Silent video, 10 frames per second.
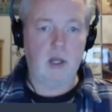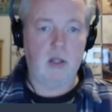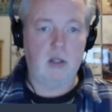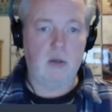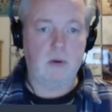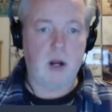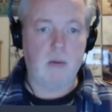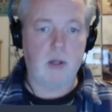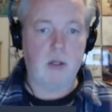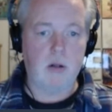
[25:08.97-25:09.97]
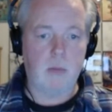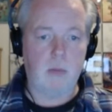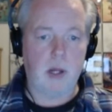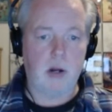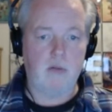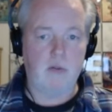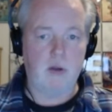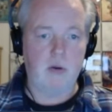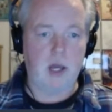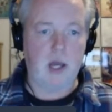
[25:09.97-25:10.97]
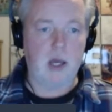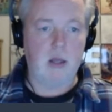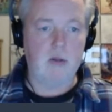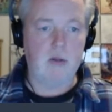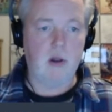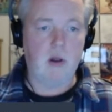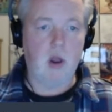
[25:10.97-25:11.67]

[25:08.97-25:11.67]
this. It's probably a little better for you guys.